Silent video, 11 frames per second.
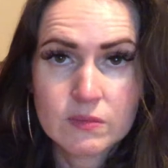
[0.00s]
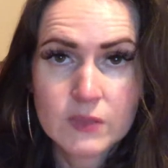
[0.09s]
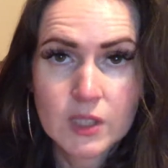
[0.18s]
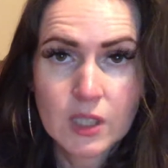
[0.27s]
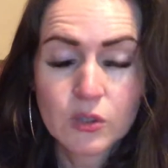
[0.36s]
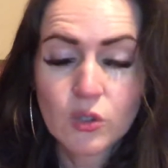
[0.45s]

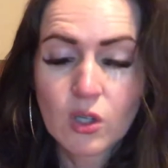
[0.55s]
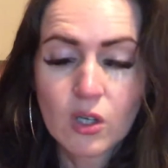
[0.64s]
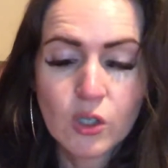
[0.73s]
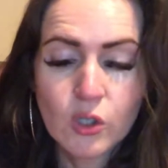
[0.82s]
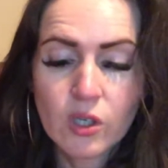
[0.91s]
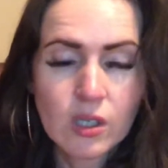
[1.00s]
You know, you can't
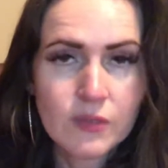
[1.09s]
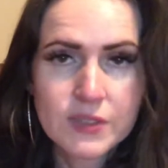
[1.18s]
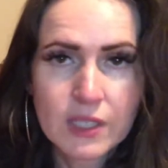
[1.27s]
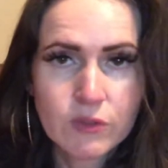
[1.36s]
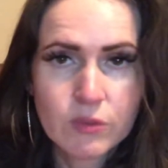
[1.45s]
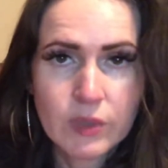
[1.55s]
look after
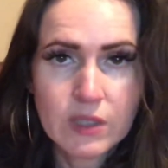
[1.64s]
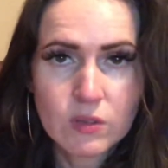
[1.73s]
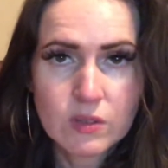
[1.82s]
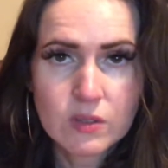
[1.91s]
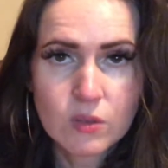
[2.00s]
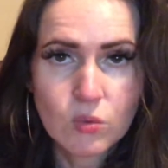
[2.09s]
everyone
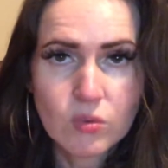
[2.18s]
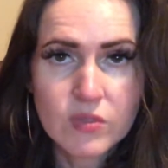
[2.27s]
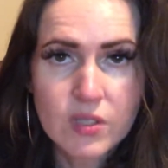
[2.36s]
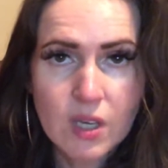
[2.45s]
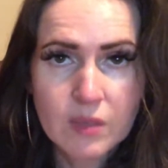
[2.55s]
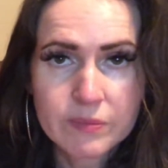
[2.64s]
else all of the
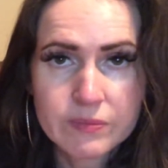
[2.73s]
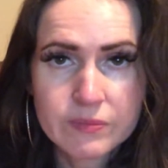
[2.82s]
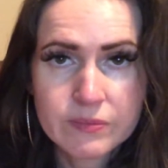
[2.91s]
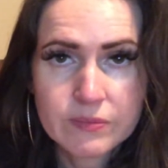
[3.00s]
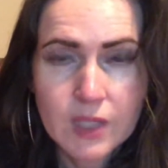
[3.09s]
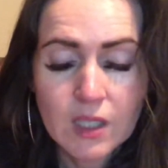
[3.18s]
time.
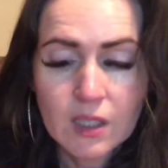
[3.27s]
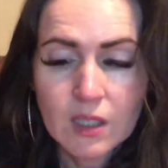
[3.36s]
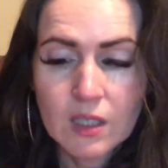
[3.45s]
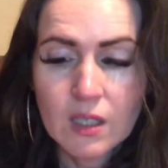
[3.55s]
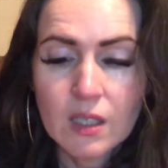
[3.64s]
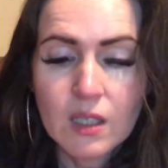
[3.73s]

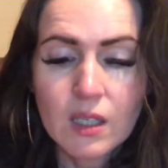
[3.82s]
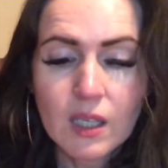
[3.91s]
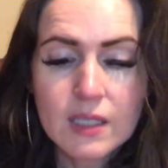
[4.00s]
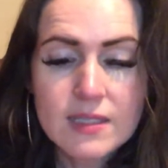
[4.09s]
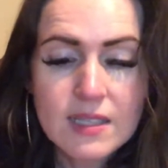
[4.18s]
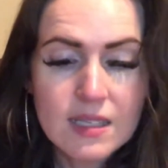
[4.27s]

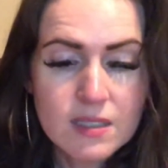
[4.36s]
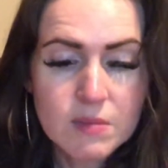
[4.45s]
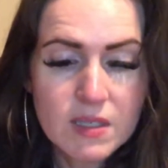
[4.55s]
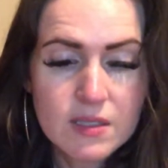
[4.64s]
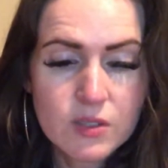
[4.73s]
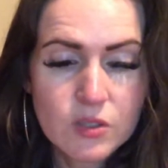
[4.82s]
Okay, so that's the
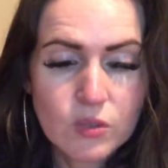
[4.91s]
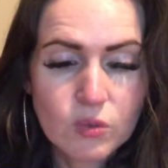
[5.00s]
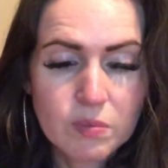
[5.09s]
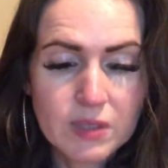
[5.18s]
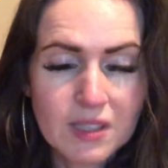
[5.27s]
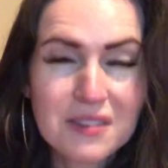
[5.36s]
message,
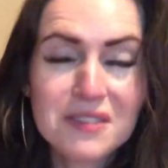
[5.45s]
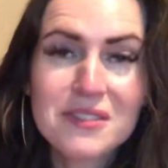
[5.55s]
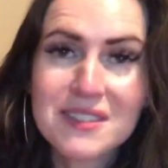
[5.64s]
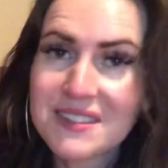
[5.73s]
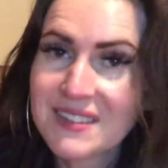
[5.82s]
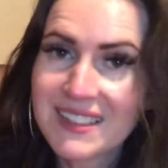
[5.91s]
Scorpio. If you
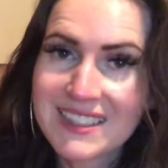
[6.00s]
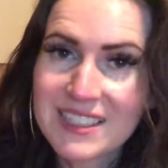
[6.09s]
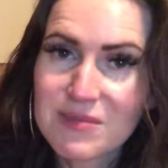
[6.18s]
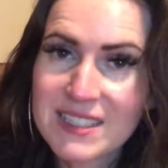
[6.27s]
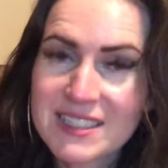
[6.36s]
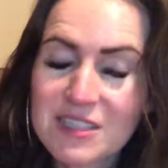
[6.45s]
do like it,
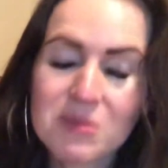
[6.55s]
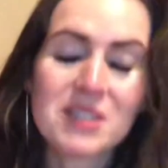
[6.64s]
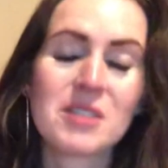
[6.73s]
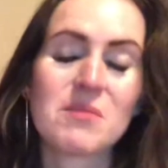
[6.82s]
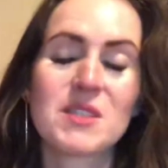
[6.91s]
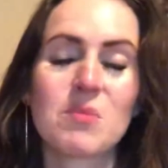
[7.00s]
please give me a
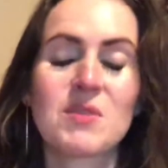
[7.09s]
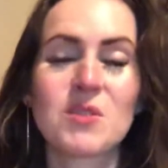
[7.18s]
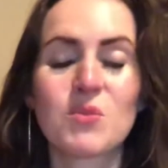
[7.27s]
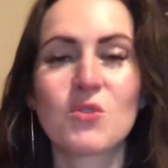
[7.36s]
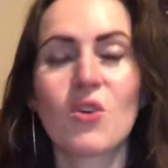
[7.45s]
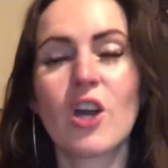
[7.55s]
thumbs up and
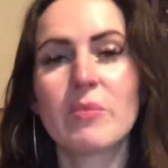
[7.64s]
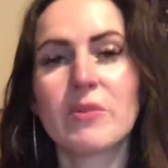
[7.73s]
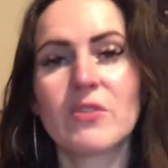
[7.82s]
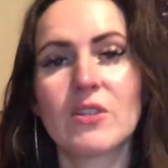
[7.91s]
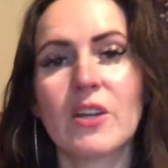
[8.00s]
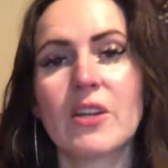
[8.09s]
subscribe. If
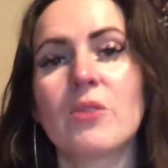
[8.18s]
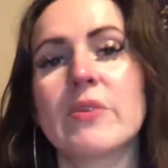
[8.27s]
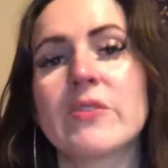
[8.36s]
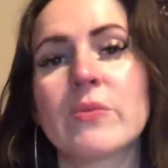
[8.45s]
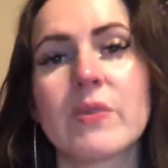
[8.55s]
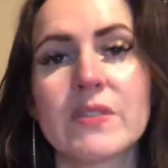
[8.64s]
you'd like
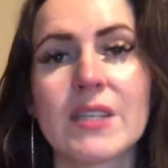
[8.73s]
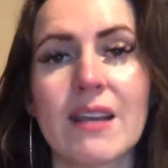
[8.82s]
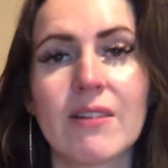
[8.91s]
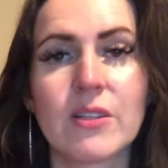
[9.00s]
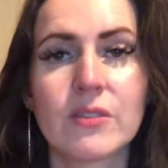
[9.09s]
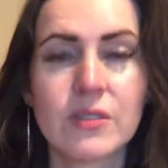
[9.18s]
one-to-one
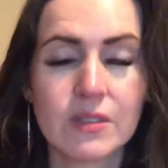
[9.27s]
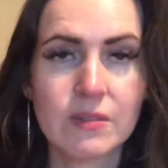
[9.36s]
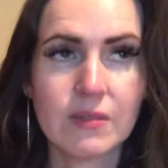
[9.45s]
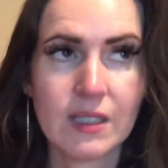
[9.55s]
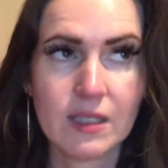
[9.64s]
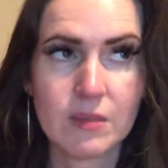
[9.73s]
tarot, do
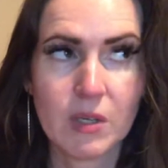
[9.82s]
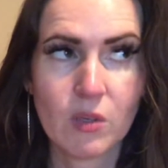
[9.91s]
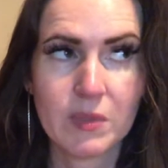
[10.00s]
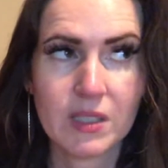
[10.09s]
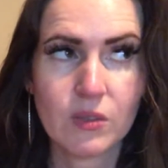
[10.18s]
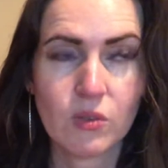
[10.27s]
email
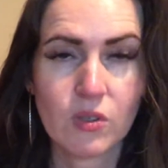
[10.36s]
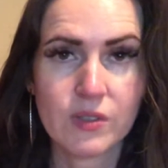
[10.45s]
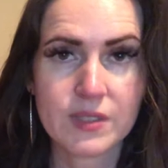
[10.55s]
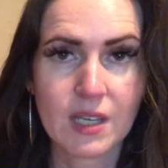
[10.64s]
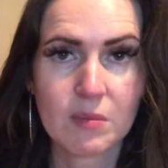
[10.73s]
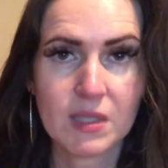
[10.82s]
me or
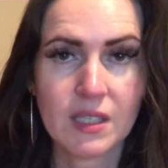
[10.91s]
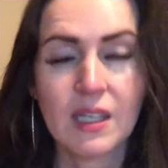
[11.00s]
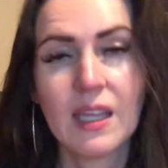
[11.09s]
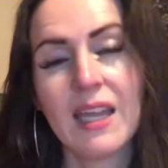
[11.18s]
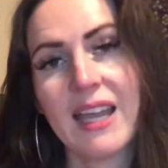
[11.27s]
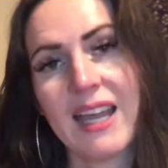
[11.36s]
contact me.
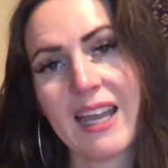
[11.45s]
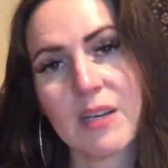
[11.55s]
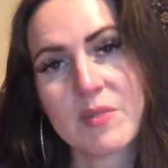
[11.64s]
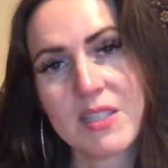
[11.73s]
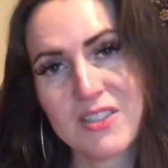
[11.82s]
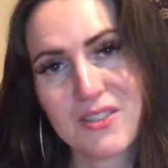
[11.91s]
And I'm
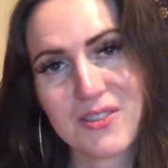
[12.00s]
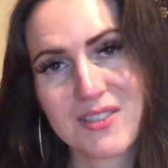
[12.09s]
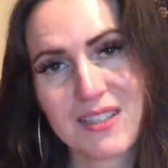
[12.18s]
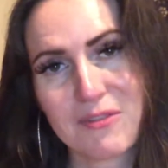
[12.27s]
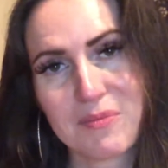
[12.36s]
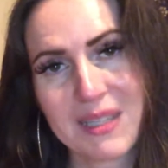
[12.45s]
sending you lots of
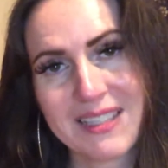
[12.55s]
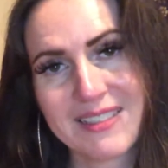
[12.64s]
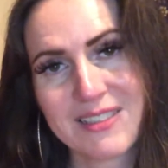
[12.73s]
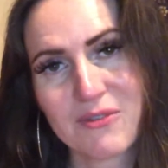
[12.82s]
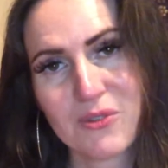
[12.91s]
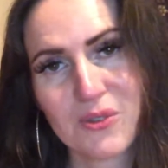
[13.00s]
love and peace
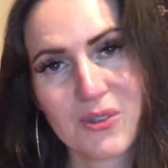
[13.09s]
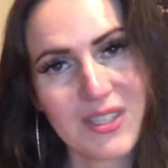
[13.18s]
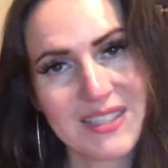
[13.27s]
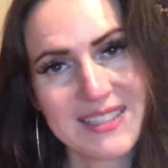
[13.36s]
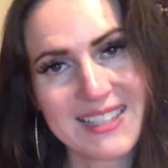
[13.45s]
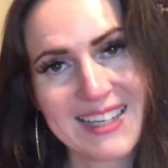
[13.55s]
for your
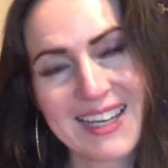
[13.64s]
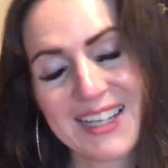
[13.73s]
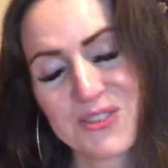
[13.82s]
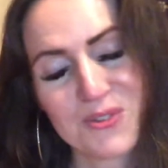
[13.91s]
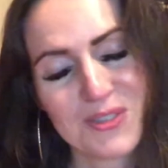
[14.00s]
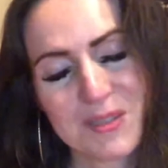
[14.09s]
Thursday and
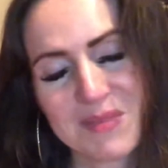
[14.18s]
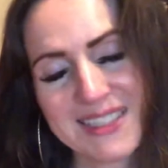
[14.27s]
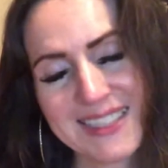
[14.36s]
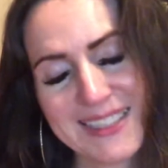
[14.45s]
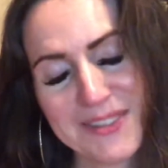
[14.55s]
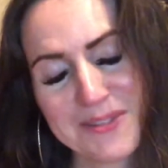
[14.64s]
your Christmas
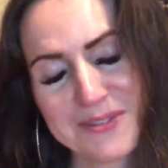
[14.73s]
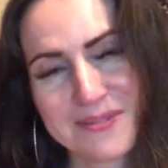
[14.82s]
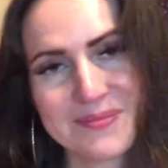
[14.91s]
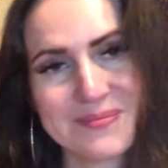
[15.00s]
Eve.